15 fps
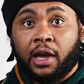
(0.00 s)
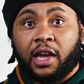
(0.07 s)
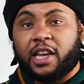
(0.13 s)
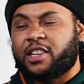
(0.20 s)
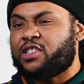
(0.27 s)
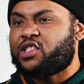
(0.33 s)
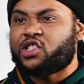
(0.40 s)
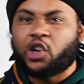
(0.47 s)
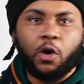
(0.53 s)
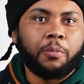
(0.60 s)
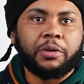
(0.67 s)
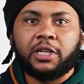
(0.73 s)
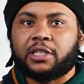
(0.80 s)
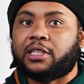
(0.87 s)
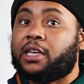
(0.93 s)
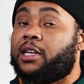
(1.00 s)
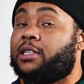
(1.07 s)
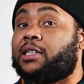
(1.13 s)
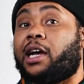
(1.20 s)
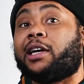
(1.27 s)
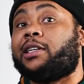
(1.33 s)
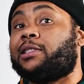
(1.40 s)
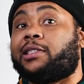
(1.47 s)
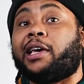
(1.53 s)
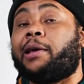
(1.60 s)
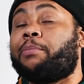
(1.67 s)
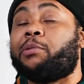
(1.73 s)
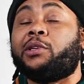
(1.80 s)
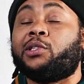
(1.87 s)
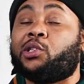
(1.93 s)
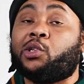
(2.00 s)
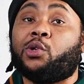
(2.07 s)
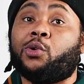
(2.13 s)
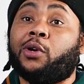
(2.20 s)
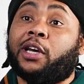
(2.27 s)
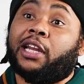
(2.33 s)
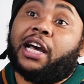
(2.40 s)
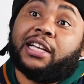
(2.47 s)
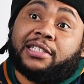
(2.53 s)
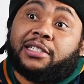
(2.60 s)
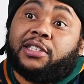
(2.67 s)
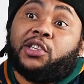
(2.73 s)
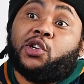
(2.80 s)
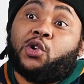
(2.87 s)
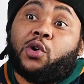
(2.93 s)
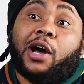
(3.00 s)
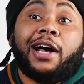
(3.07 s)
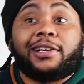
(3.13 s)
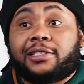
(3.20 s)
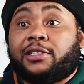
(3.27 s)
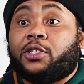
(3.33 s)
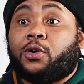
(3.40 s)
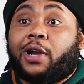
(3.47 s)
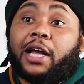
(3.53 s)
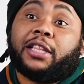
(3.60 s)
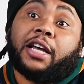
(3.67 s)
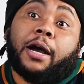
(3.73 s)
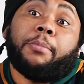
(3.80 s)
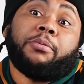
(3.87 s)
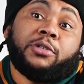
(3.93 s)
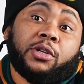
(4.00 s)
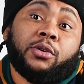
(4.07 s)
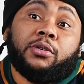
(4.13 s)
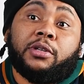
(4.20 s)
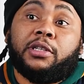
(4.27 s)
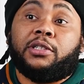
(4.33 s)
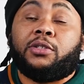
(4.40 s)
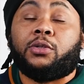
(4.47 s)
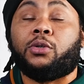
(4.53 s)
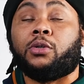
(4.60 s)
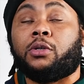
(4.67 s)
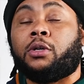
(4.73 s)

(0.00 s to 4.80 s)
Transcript: It's so many things I can tap into, and I still got the opportunity to.